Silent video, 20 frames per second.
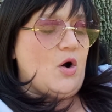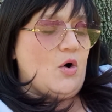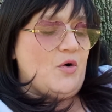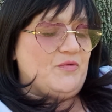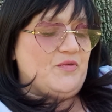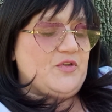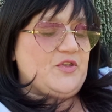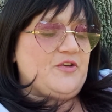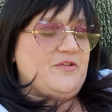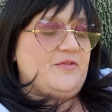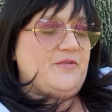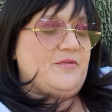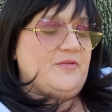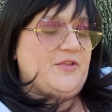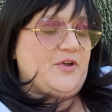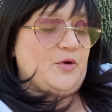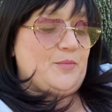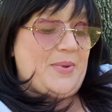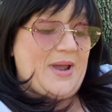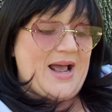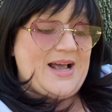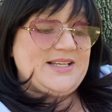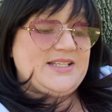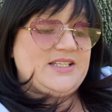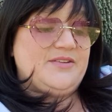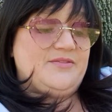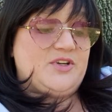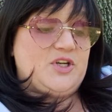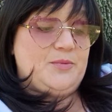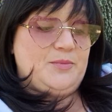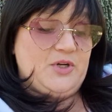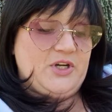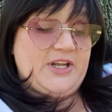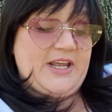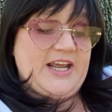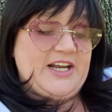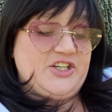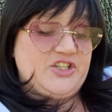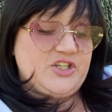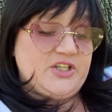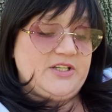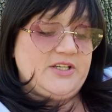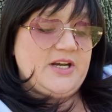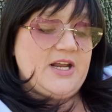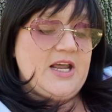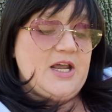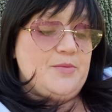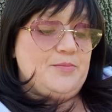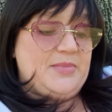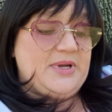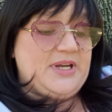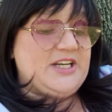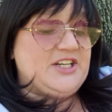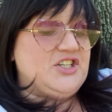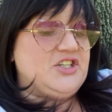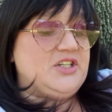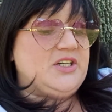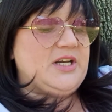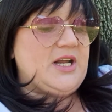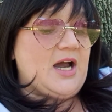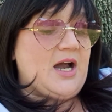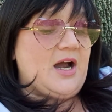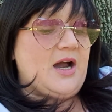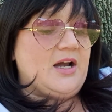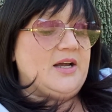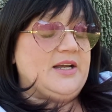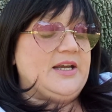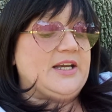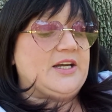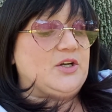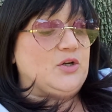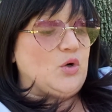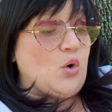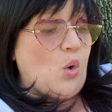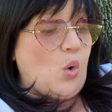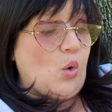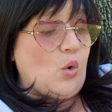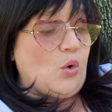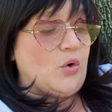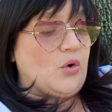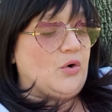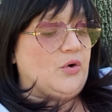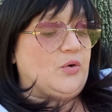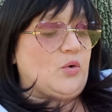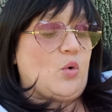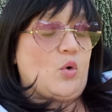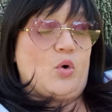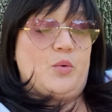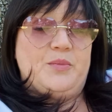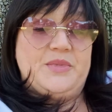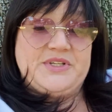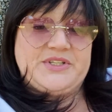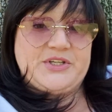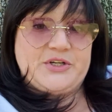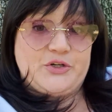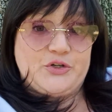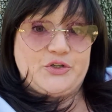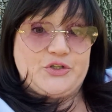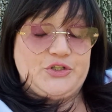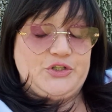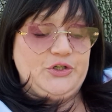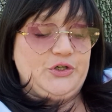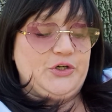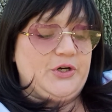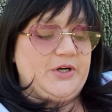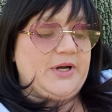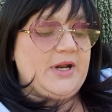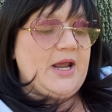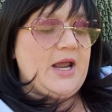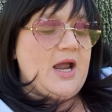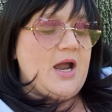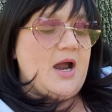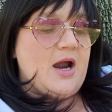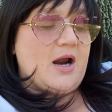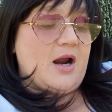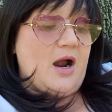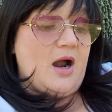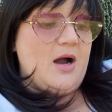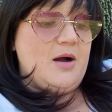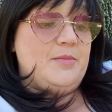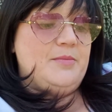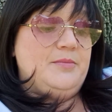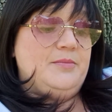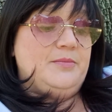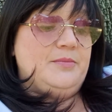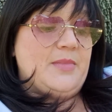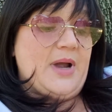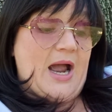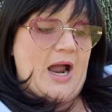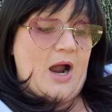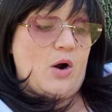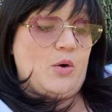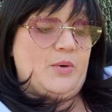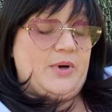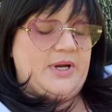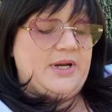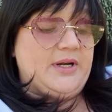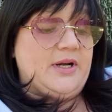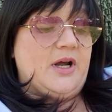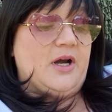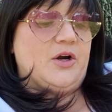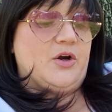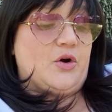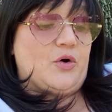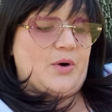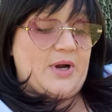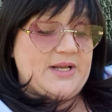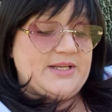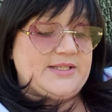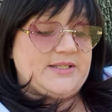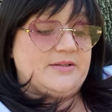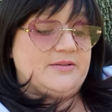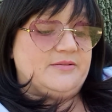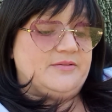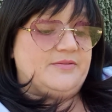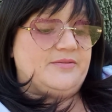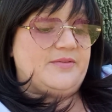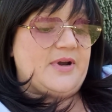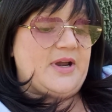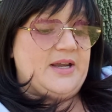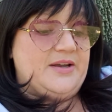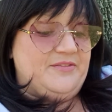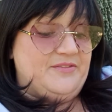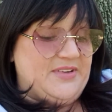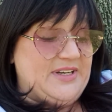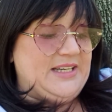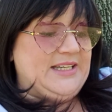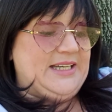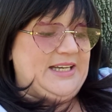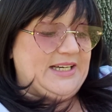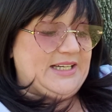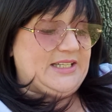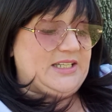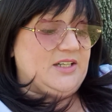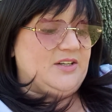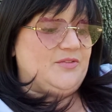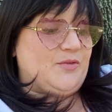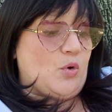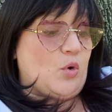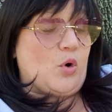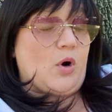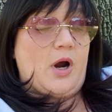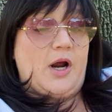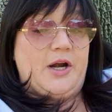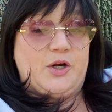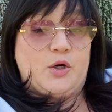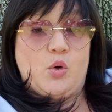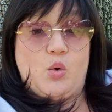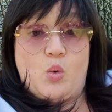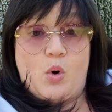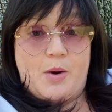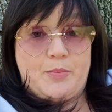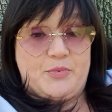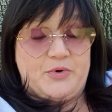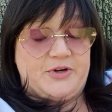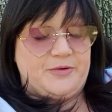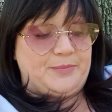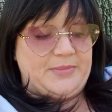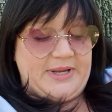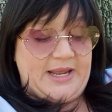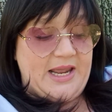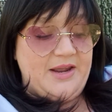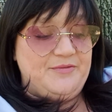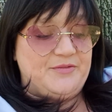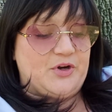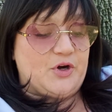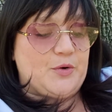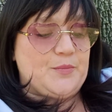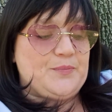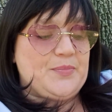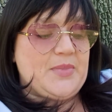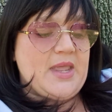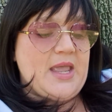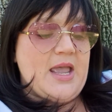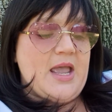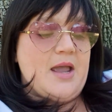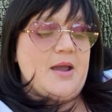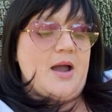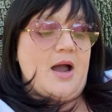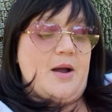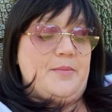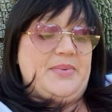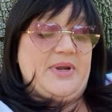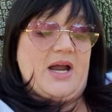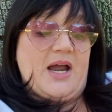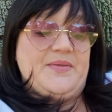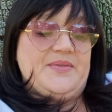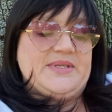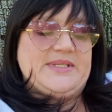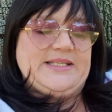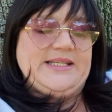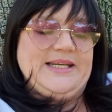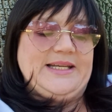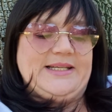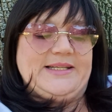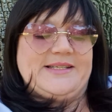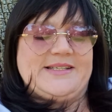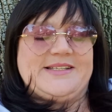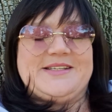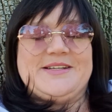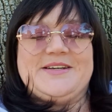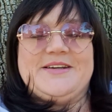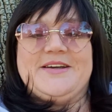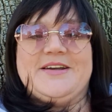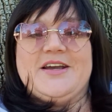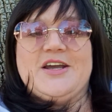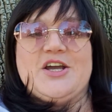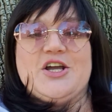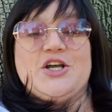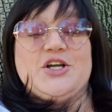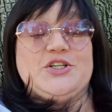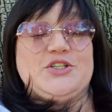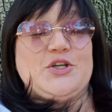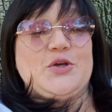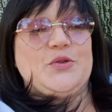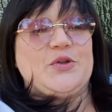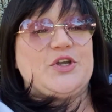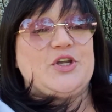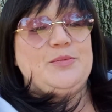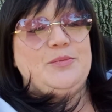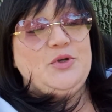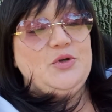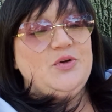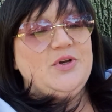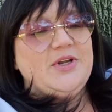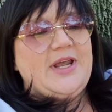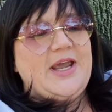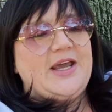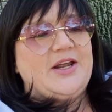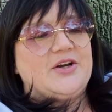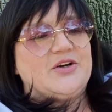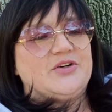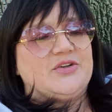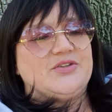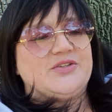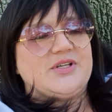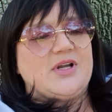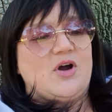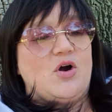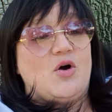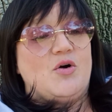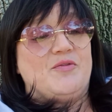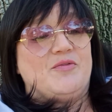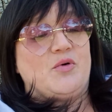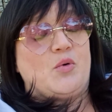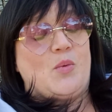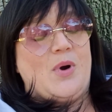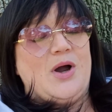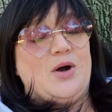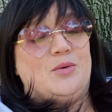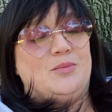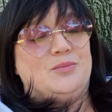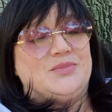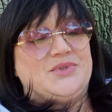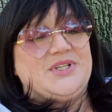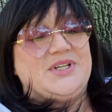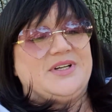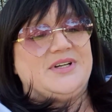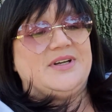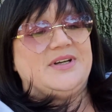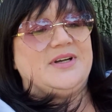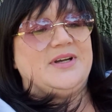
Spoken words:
over their passive communication being ignored or misunderstood come out in aggressive and vindictive or uncooperative behavior behind the scenes. So the communicator's overwhelmed